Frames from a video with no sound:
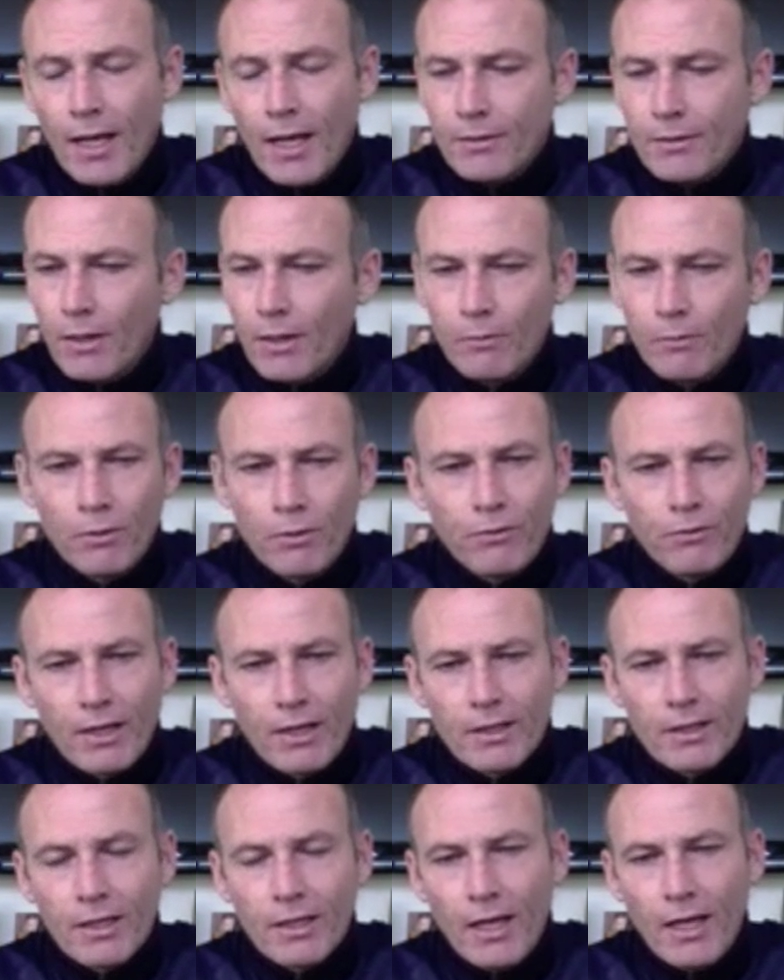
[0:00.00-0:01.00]
and we've
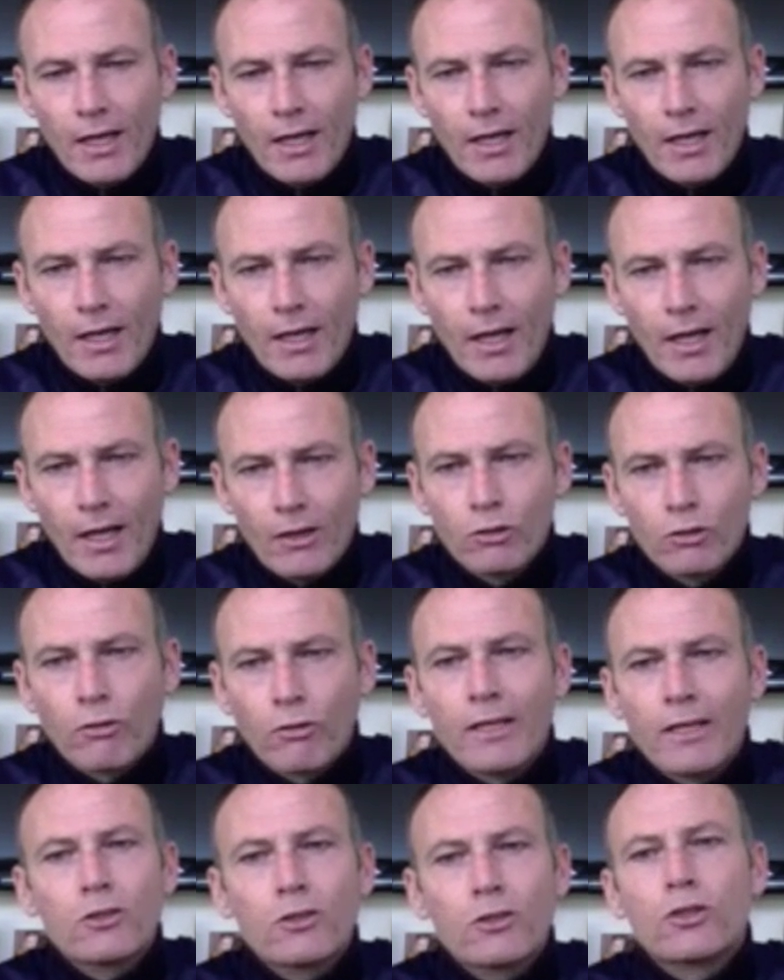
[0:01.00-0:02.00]
had a
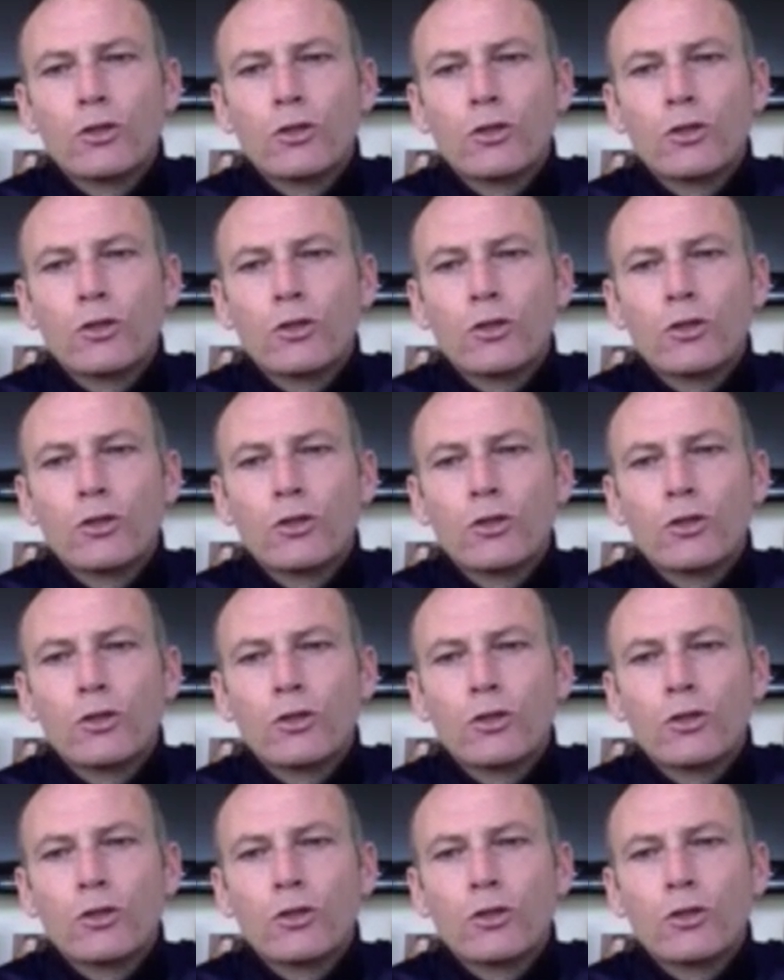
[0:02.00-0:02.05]
great